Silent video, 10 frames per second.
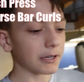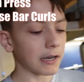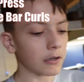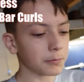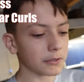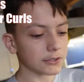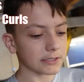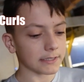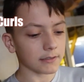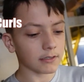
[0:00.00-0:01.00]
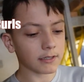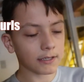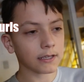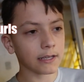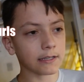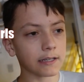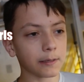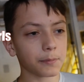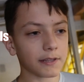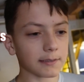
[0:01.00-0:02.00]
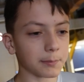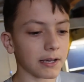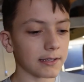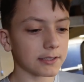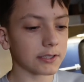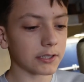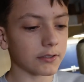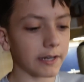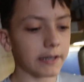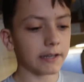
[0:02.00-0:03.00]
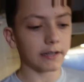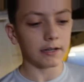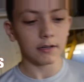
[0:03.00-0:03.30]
your elbows in and keep this posture right here.